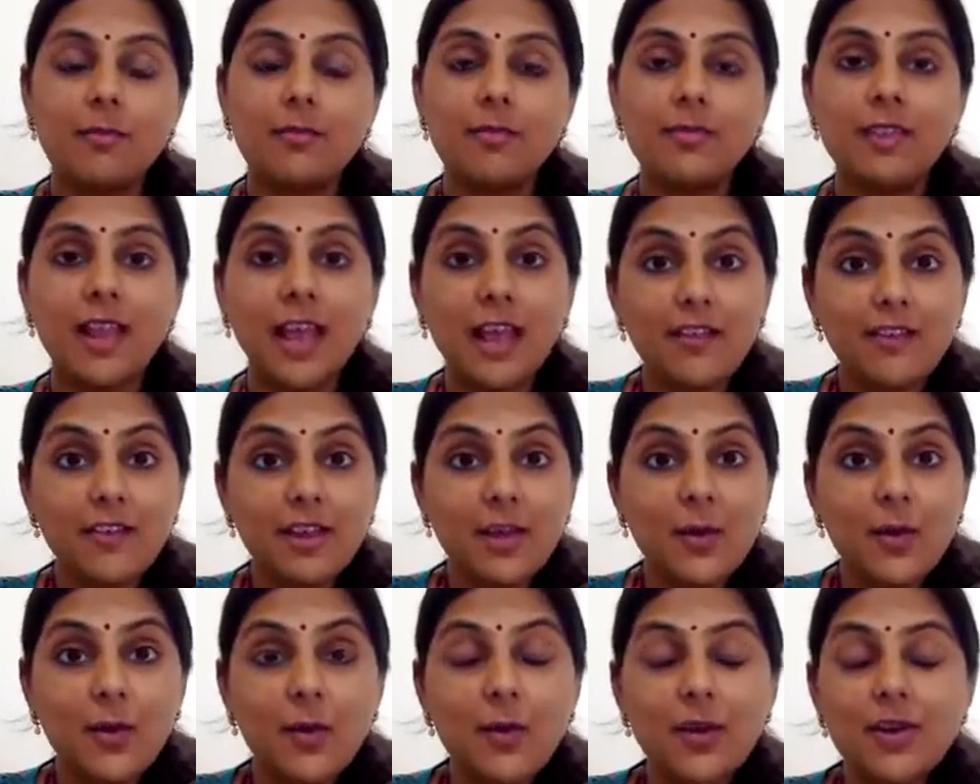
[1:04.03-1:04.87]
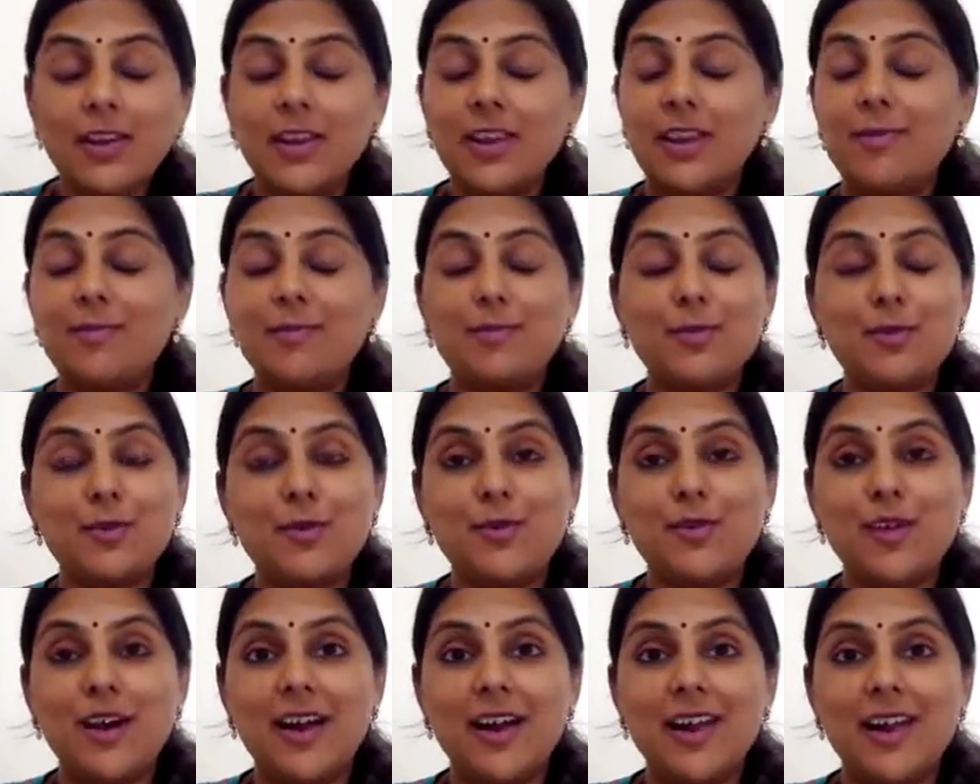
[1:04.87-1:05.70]
livelihood, it
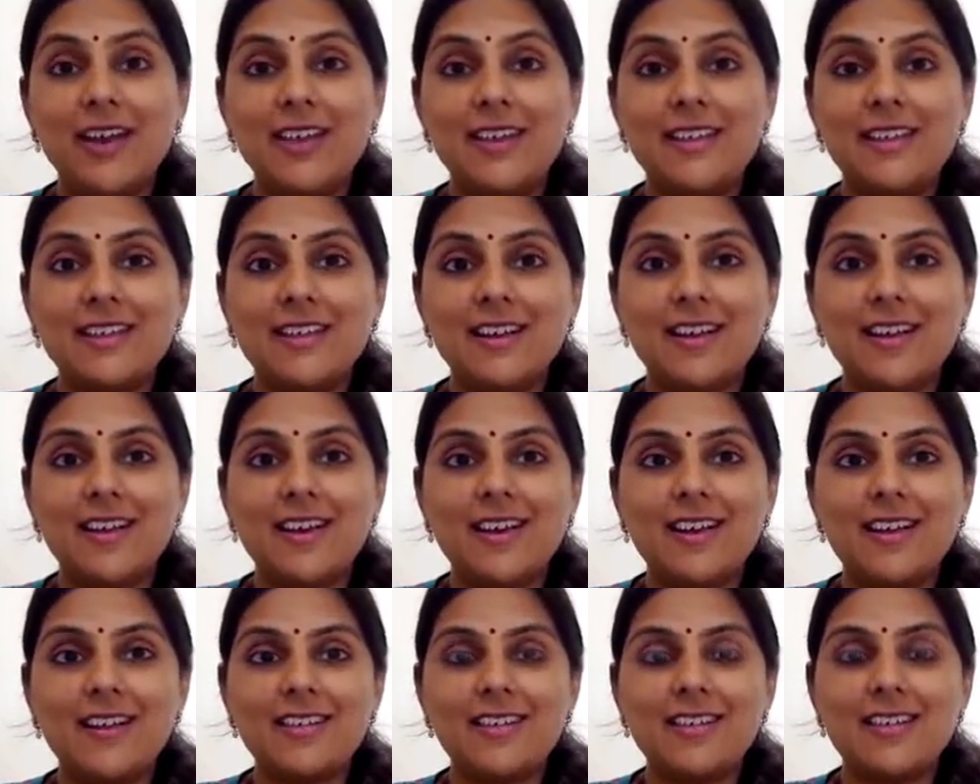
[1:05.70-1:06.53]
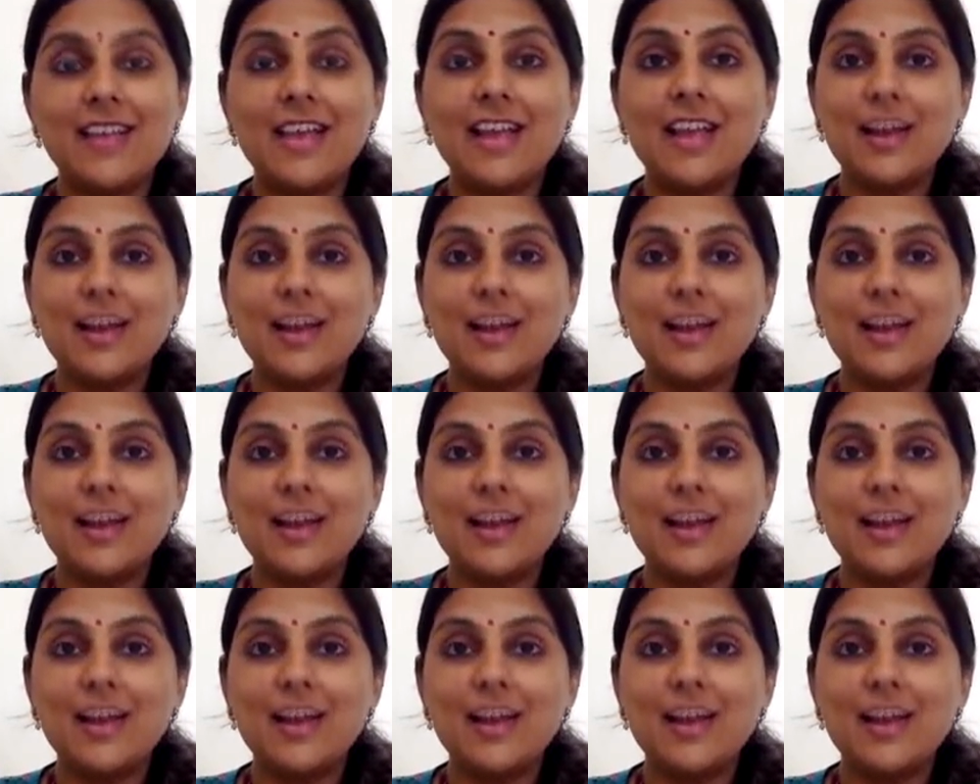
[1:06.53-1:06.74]
provides us